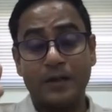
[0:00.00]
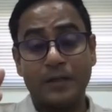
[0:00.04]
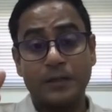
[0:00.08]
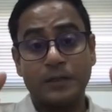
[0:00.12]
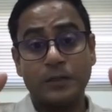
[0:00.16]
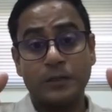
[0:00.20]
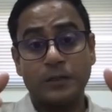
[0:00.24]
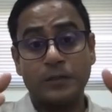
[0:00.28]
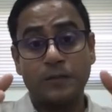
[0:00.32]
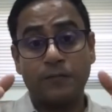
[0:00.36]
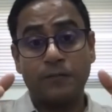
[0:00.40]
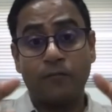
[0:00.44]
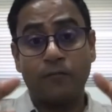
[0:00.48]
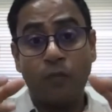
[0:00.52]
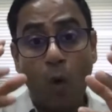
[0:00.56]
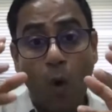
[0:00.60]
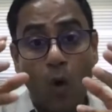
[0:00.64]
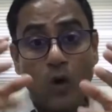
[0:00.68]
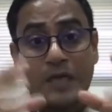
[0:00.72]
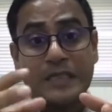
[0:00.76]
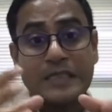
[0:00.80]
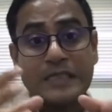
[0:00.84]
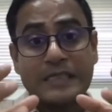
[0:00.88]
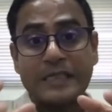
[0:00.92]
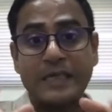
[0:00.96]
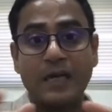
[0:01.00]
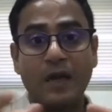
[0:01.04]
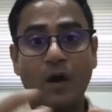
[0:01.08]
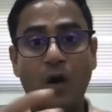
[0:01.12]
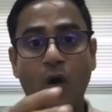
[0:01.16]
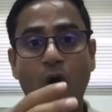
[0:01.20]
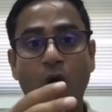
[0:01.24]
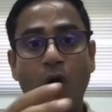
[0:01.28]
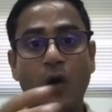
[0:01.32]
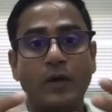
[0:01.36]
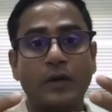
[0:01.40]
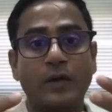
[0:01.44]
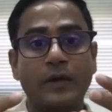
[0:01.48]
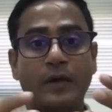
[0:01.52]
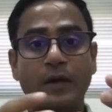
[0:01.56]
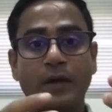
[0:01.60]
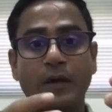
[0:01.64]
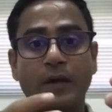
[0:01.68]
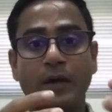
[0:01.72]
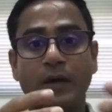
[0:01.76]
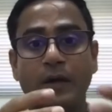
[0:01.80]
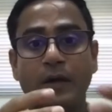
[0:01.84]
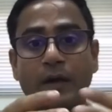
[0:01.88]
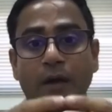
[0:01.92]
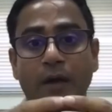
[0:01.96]
sort of focusing on
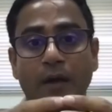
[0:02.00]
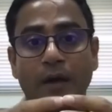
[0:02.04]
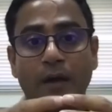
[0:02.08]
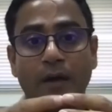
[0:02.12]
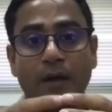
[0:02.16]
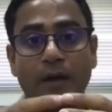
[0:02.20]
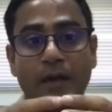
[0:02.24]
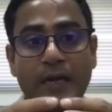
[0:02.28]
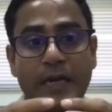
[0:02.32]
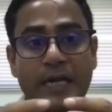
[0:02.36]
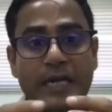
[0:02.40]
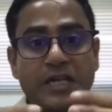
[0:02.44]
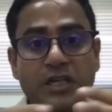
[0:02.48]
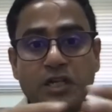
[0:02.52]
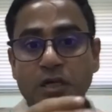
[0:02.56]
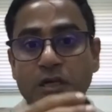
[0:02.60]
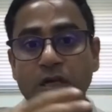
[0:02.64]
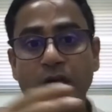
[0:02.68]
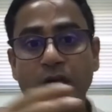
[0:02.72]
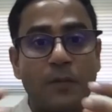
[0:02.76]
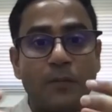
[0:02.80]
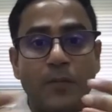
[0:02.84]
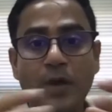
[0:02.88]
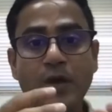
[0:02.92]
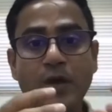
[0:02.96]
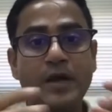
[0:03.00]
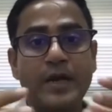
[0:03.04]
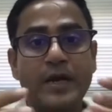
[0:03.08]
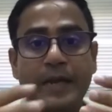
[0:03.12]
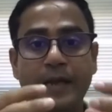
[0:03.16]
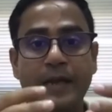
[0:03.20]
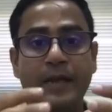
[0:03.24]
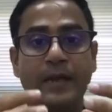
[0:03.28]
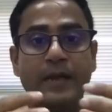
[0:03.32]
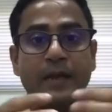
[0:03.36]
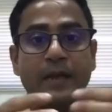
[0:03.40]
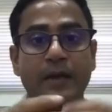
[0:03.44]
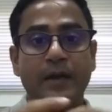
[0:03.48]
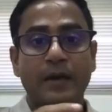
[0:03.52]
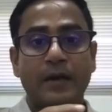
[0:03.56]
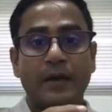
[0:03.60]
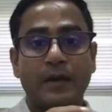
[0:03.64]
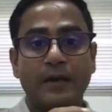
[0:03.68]
inter-community